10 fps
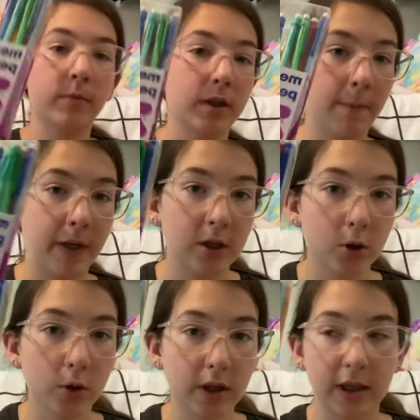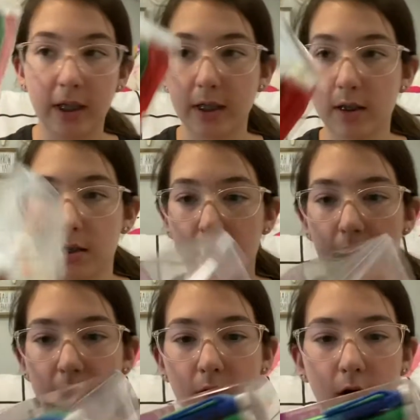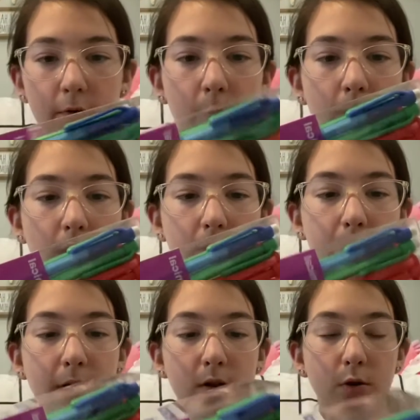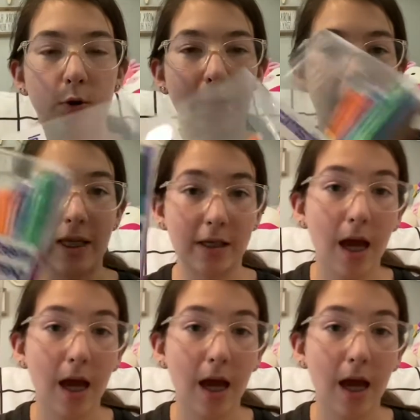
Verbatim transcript: some pencils and yes it is not a full box of pencils because